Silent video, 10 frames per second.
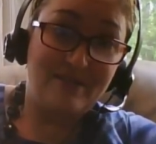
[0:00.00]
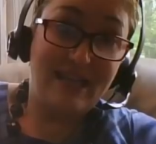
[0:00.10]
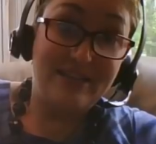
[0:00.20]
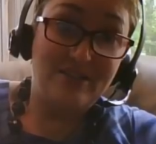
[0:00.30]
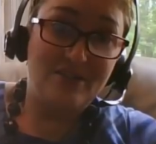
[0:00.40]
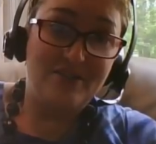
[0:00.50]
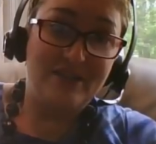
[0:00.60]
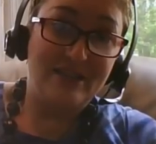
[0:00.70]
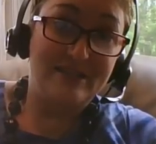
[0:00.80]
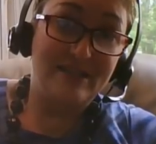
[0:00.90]
case law that
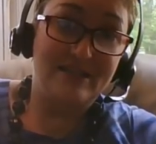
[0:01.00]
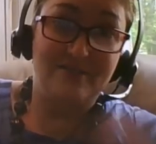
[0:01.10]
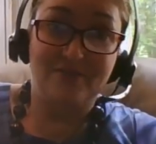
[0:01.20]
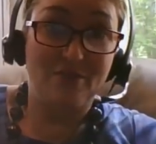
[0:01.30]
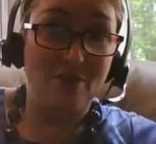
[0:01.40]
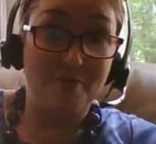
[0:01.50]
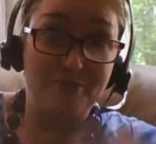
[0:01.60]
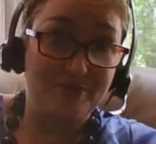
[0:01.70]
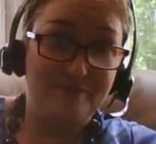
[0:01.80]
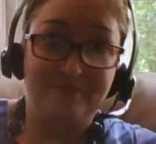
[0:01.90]
had existed for
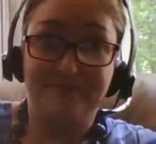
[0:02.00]
almost